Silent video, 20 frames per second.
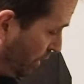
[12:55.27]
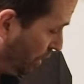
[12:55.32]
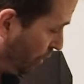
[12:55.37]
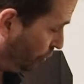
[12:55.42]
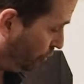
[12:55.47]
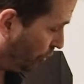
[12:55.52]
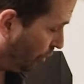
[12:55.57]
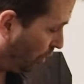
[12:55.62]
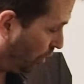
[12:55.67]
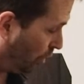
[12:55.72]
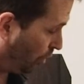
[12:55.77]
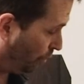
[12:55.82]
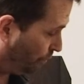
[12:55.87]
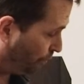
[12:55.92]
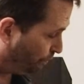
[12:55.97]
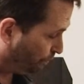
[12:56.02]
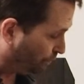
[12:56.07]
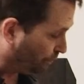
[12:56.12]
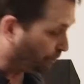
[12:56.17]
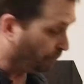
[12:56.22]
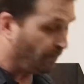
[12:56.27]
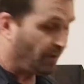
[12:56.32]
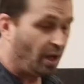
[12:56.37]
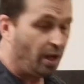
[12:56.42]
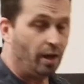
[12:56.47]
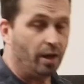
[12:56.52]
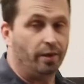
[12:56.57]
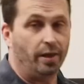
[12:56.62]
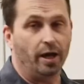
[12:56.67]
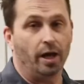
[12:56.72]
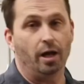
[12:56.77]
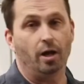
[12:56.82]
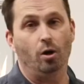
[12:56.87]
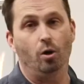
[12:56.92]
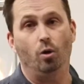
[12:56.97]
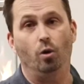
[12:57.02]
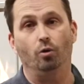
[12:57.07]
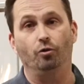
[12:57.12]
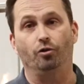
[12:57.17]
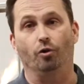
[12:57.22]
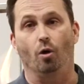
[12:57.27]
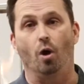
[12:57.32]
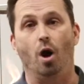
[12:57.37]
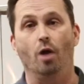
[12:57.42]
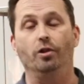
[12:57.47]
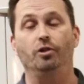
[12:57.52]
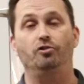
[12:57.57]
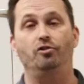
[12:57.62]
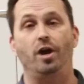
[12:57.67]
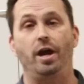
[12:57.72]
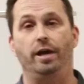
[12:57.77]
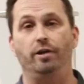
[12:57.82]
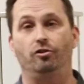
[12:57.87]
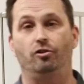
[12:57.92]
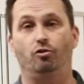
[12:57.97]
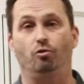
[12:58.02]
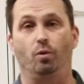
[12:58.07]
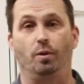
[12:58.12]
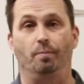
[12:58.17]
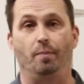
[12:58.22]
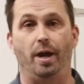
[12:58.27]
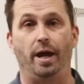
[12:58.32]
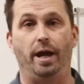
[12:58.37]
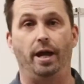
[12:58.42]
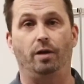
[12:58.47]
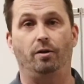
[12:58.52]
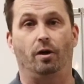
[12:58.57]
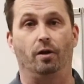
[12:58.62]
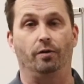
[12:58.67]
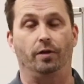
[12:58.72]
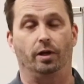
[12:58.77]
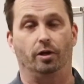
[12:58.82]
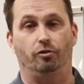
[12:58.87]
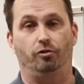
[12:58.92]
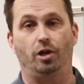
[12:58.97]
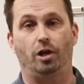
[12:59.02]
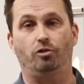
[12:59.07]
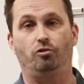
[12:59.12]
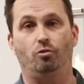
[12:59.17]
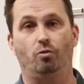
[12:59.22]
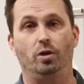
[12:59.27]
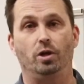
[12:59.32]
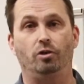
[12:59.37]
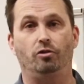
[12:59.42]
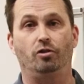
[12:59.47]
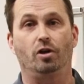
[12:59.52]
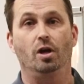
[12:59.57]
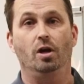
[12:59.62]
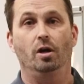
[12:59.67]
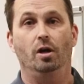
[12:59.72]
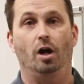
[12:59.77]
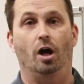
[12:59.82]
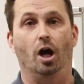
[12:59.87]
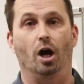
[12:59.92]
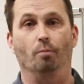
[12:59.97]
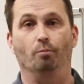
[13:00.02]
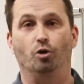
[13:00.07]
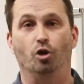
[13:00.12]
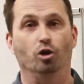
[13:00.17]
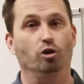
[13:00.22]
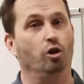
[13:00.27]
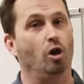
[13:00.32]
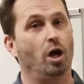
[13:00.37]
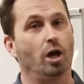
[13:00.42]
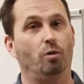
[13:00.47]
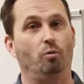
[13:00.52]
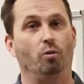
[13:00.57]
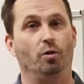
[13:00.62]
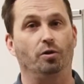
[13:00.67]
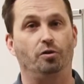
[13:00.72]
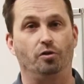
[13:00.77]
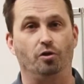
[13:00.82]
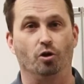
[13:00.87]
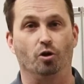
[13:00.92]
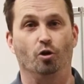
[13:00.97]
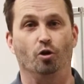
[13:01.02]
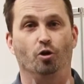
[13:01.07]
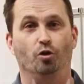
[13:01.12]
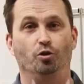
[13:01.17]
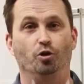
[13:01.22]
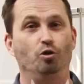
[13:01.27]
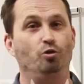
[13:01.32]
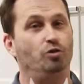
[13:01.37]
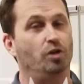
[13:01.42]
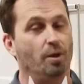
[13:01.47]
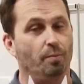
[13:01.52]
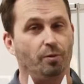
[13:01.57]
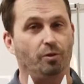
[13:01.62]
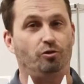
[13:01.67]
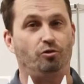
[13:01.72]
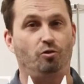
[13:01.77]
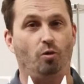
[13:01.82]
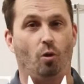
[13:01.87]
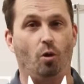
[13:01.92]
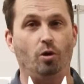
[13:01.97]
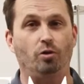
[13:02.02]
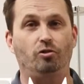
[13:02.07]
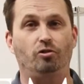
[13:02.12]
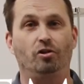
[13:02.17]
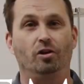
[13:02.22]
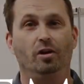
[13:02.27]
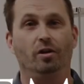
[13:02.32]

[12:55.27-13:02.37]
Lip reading: So those are all the changes we made on the accessories. Good luck with your new Tempest torch.